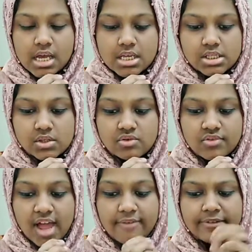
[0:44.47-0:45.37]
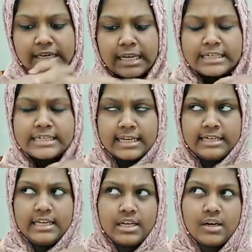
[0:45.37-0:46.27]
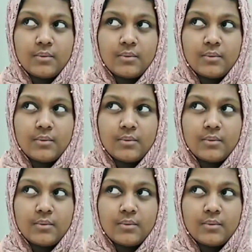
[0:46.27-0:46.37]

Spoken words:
So traffic light technique,